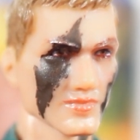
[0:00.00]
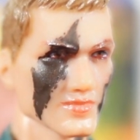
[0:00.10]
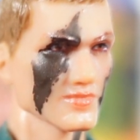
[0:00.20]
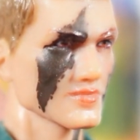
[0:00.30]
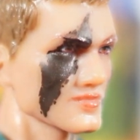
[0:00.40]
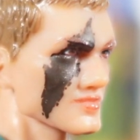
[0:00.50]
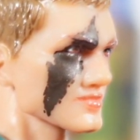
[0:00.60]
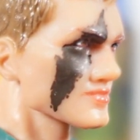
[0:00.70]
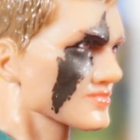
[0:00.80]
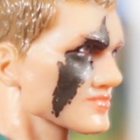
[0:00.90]
It's pretty
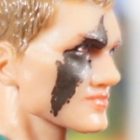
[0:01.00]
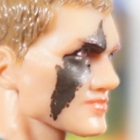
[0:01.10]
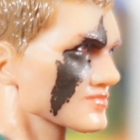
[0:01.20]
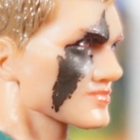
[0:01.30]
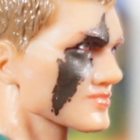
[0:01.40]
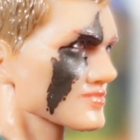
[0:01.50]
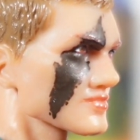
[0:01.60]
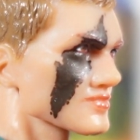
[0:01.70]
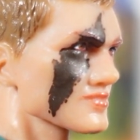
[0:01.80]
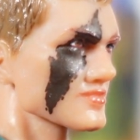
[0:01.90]
okay.
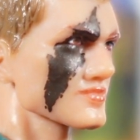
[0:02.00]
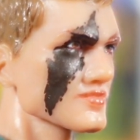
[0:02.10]
No,